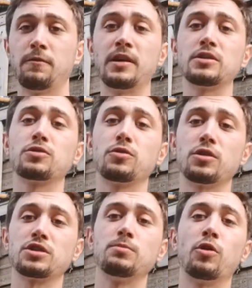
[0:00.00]
fingers
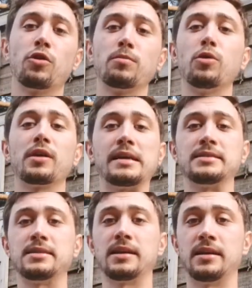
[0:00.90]
crossed, more and more
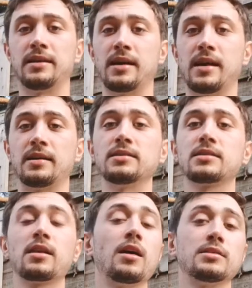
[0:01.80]
gets seen, and it's
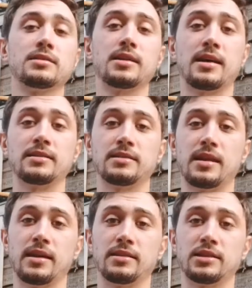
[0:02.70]
classed as
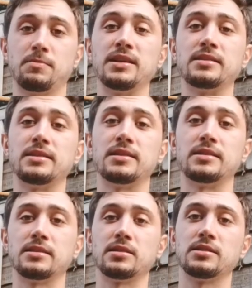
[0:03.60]
a
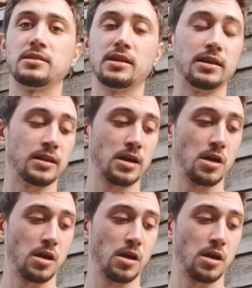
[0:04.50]
species that's seen